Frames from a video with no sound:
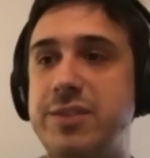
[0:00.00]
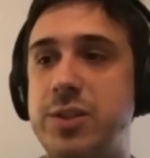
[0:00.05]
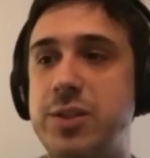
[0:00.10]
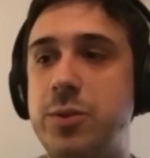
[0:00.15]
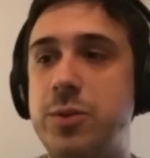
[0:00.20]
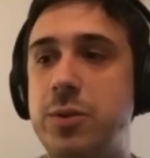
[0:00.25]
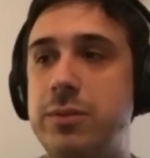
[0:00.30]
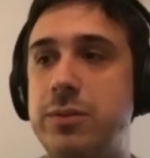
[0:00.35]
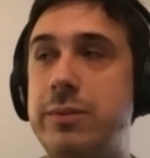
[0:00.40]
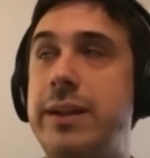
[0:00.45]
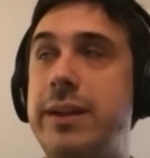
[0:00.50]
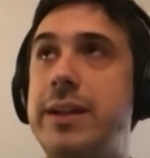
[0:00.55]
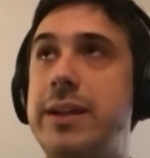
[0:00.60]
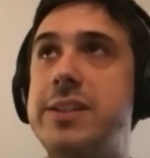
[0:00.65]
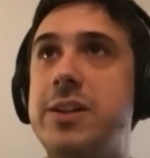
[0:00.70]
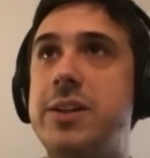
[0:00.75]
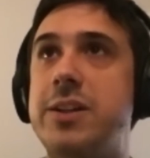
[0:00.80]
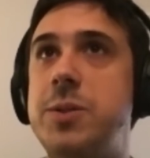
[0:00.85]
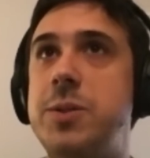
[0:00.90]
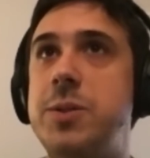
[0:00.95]
So when I
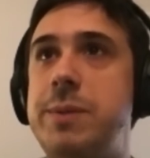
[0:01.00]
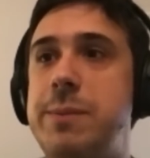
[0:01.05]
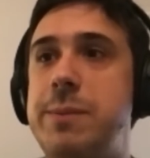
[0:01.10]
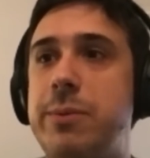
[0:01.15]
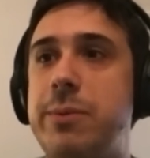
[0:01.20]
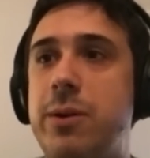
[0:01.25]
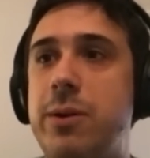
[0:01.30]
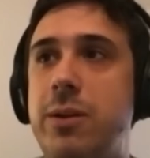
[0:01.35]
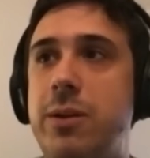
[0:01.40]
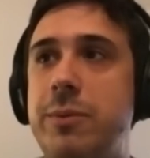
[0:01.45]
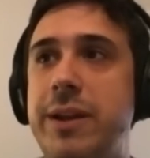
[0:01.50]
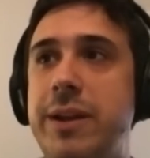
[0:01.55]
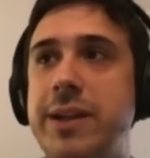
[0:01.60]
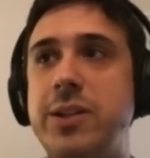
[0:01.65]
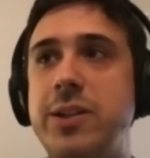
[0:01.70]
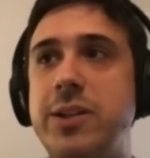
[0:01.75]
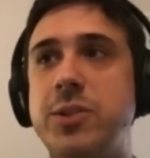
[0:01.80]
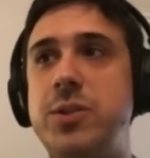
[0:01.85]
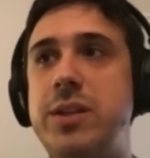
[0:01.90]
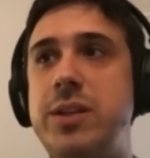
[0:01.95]
talk to people, when I
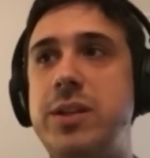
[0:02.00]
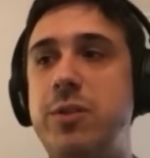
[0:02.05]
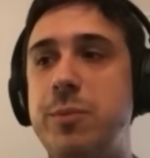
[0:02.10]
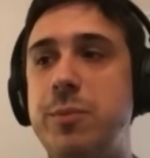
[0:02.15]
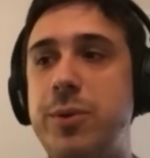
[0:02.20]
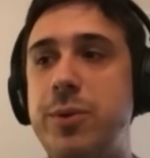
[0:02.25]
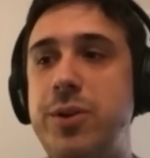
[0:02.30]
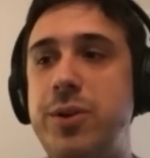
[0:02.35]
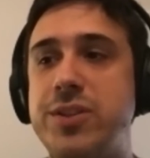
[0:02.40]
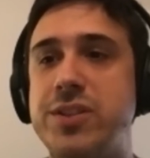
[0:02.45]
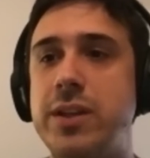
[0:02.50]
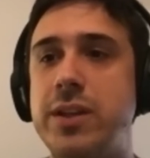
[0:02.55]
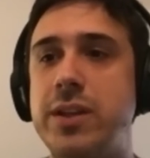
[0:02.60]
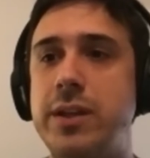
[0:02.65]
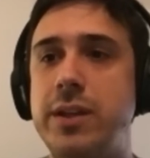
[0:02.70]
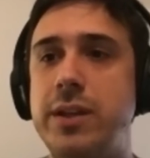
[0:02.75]
talk to developers